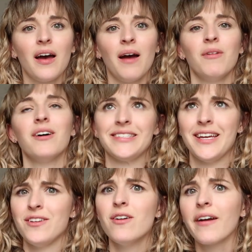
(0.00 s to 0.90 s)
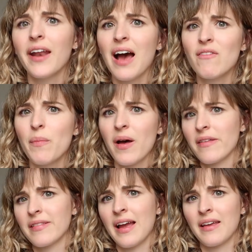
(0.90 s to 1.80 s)
I'm not saying you're going to have a
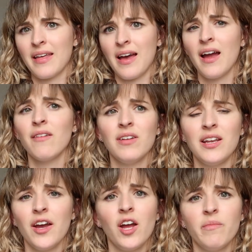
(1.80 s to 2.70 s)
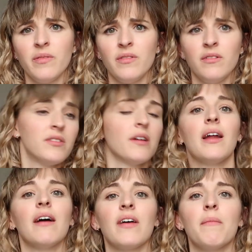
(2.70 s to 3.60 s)
birth like that. I really hope you don't
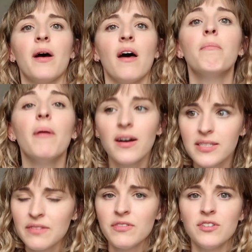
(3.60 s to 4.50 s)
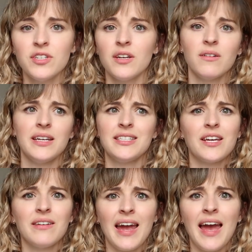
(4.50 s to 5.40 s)
have that birth, but if you do, it's
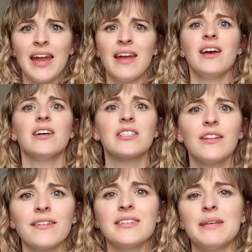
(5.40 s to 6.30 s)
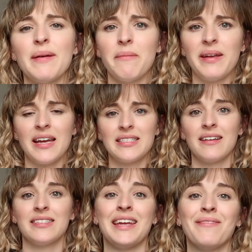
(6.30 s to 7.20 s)
okay. As long as the baby gets
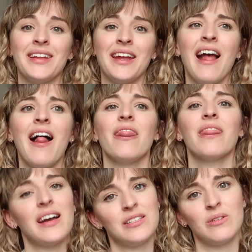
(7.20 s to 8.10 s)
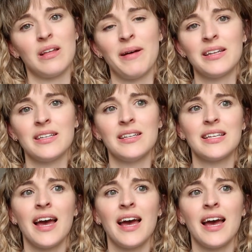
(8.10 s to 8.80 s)
out safely, that is all that matters.